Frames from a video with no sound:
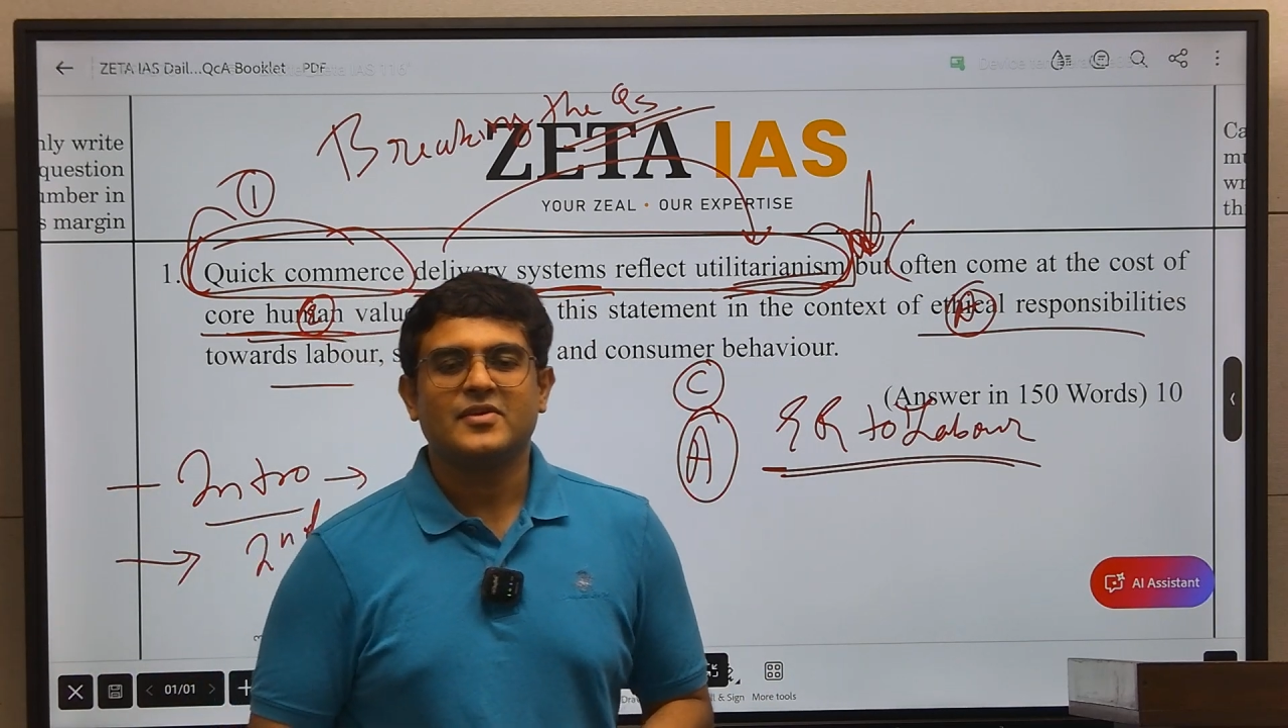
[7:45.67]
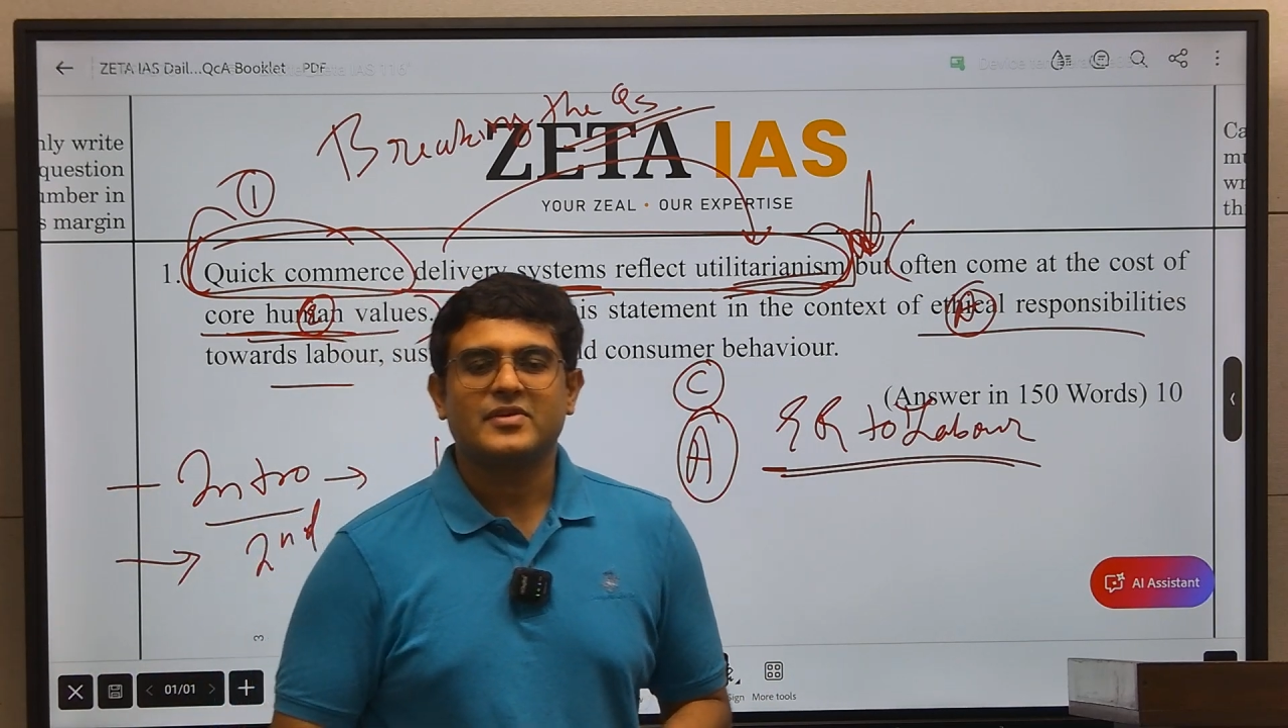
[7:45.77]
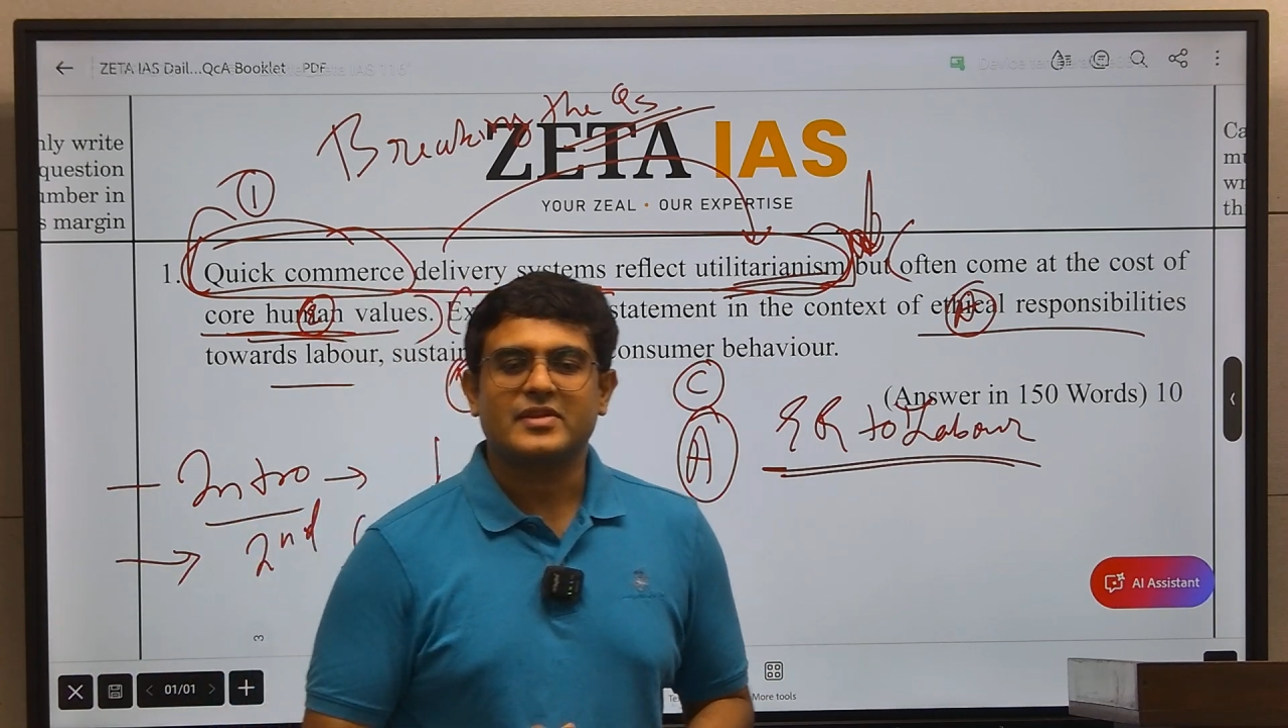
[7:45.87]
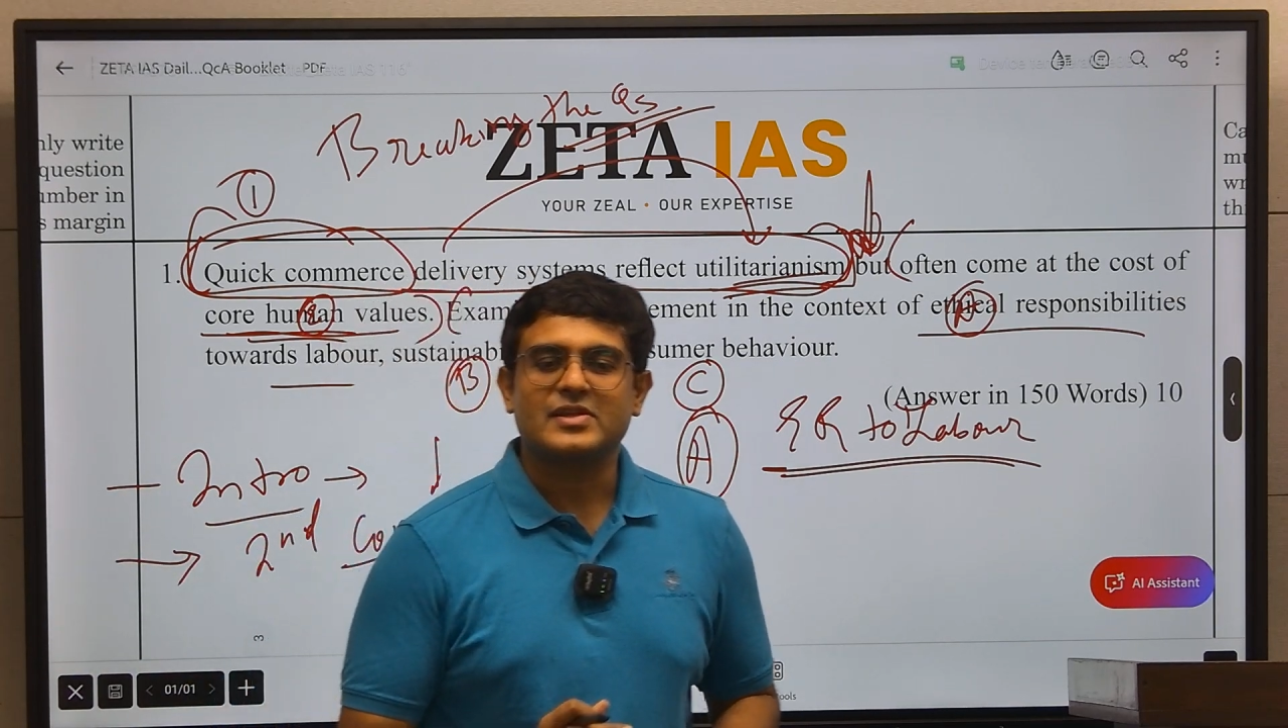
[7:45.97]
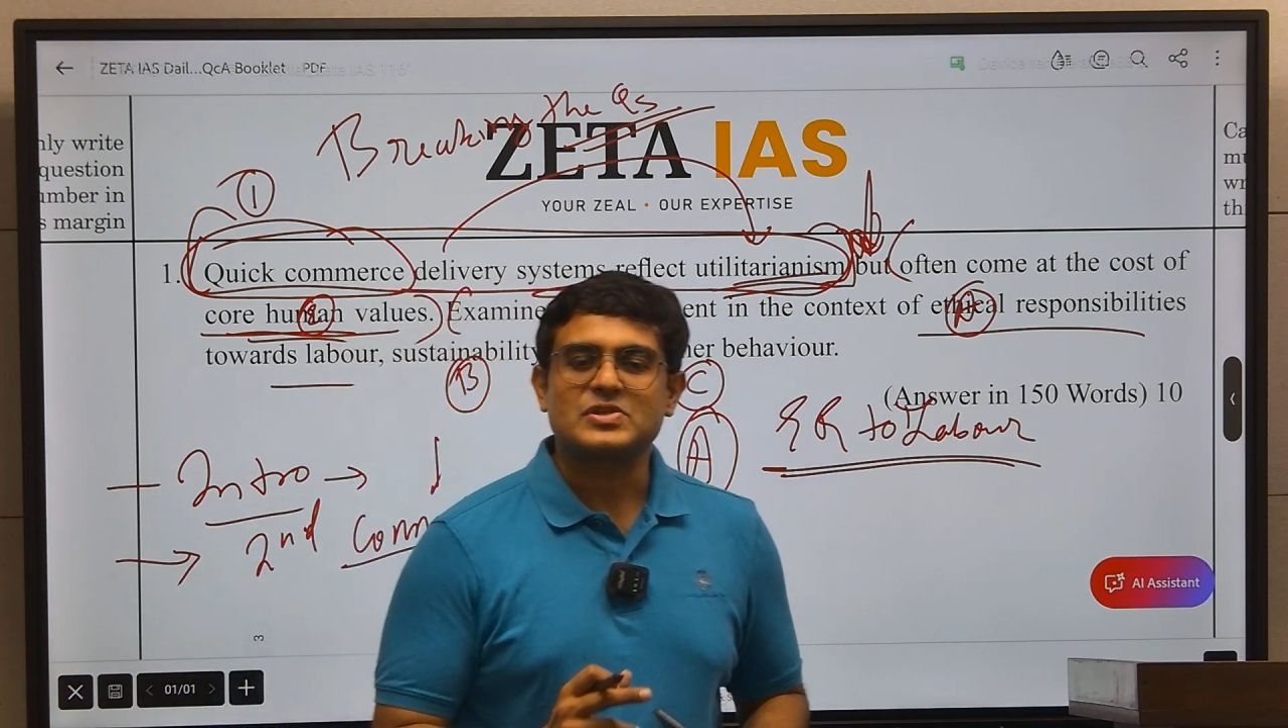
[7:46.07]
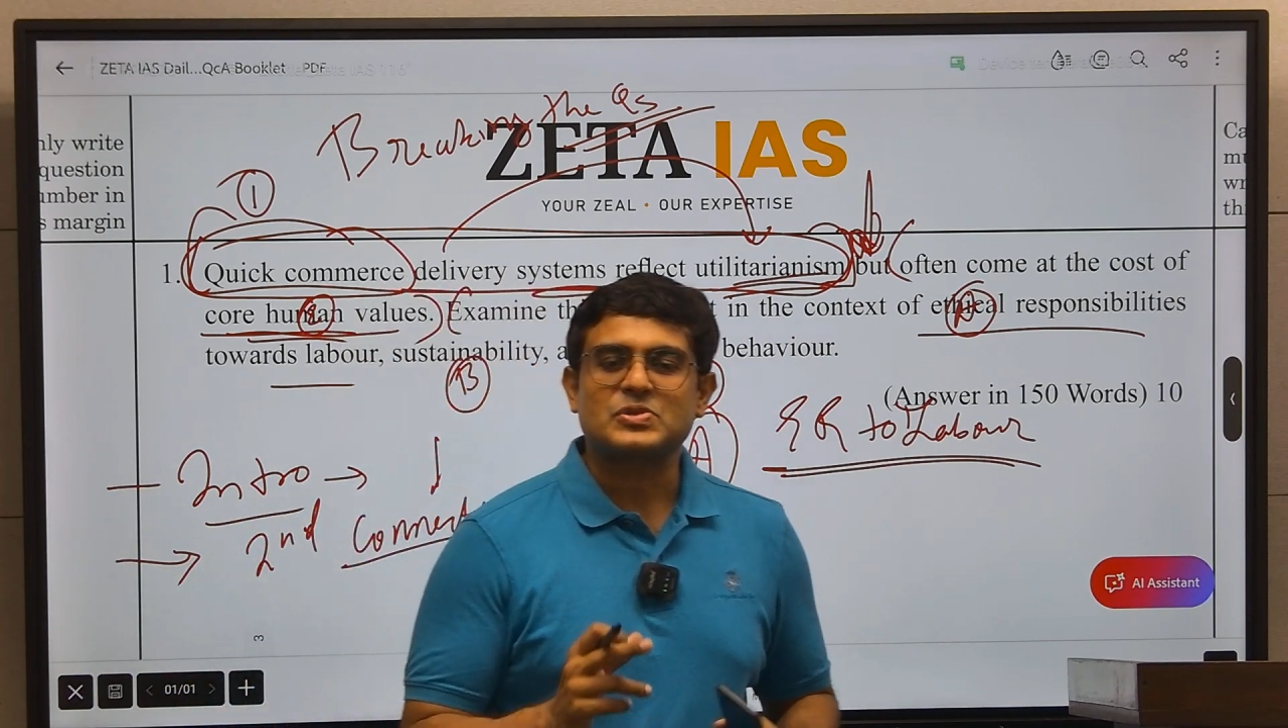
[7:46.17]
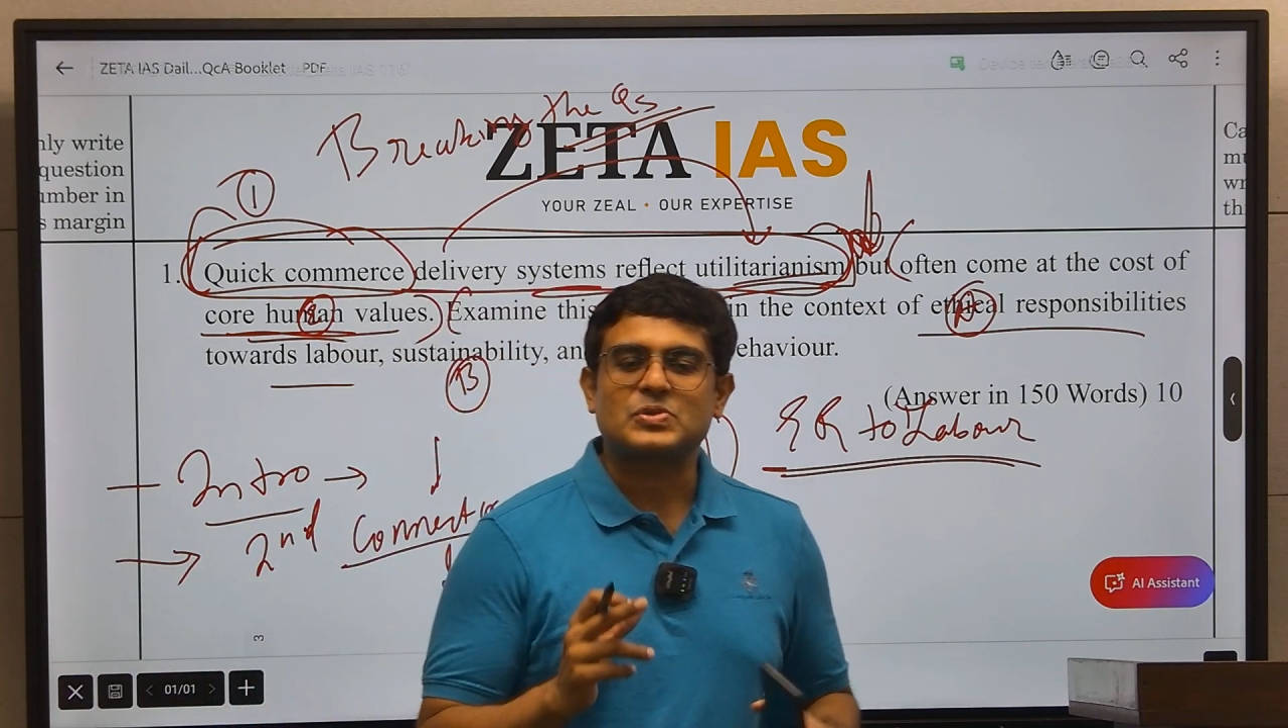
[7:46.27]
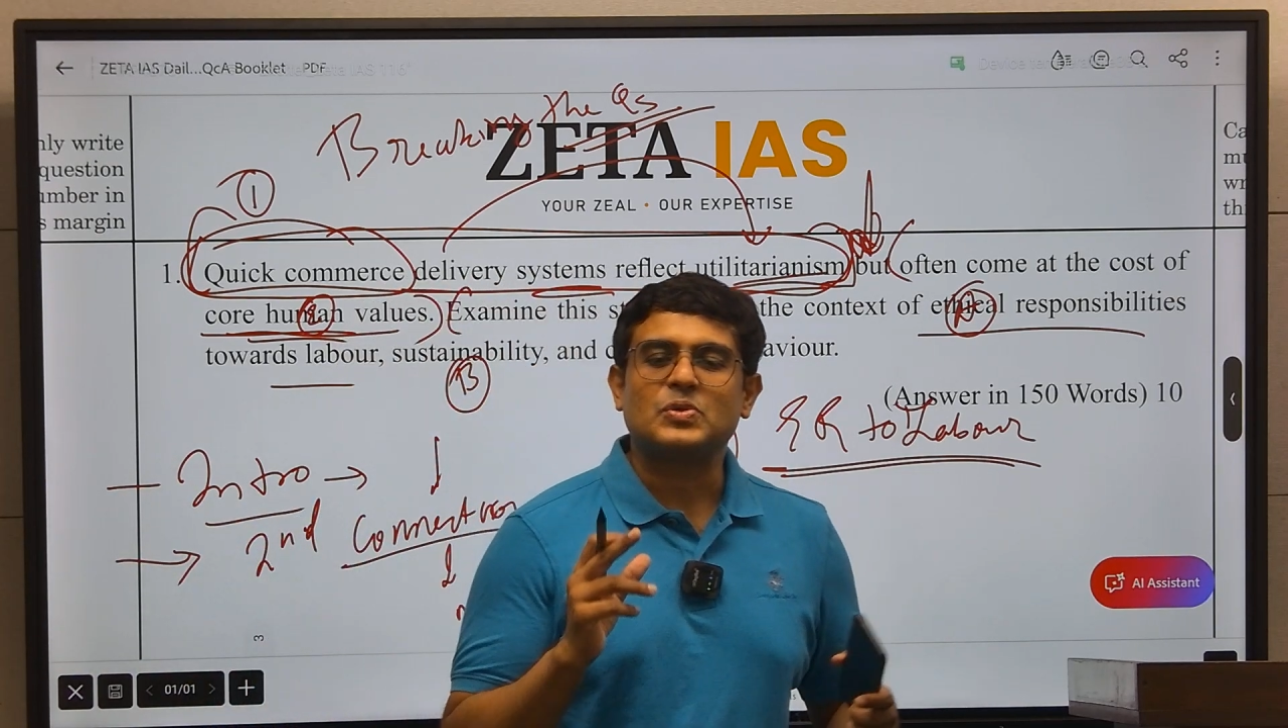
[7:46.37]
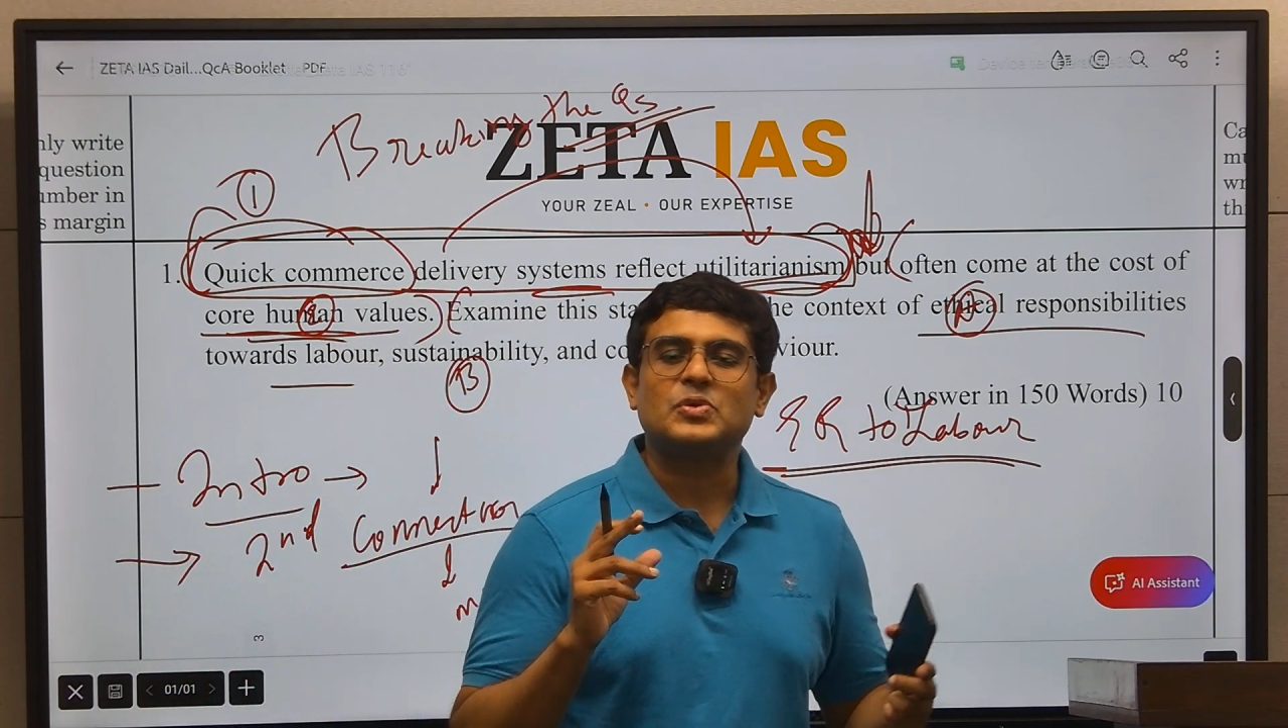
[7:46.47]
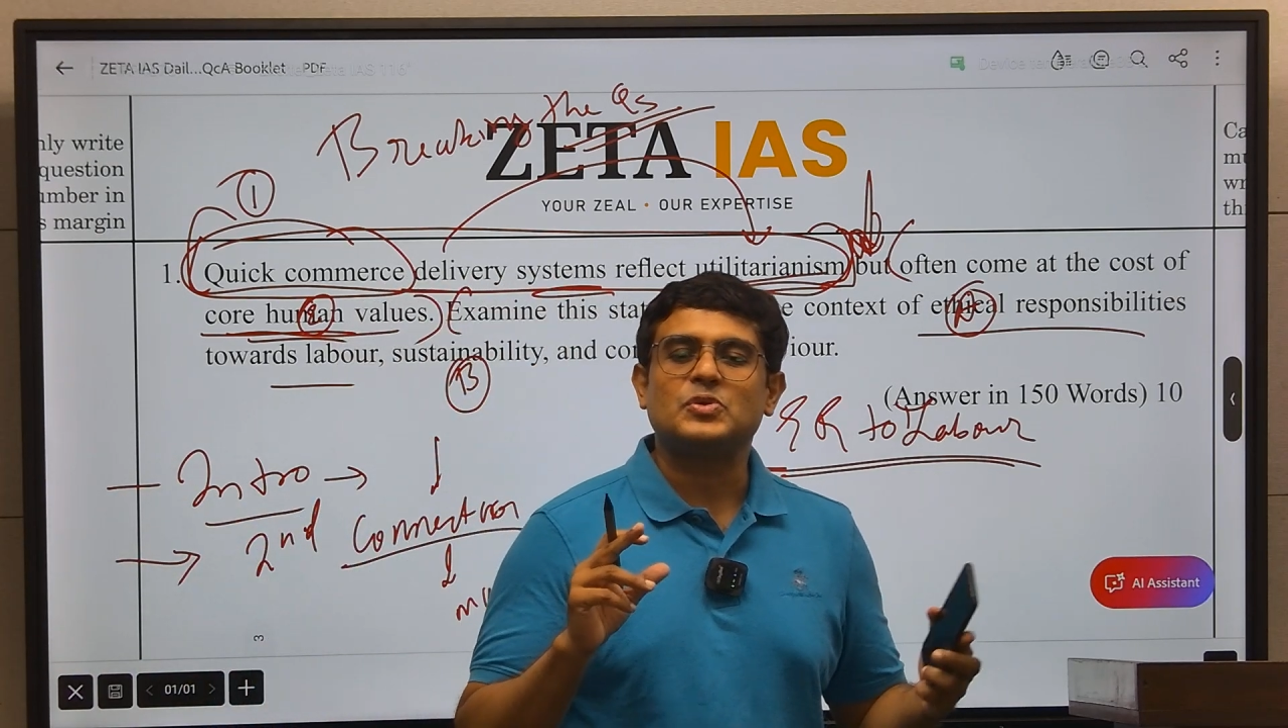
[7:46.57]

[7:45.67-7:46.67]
There is no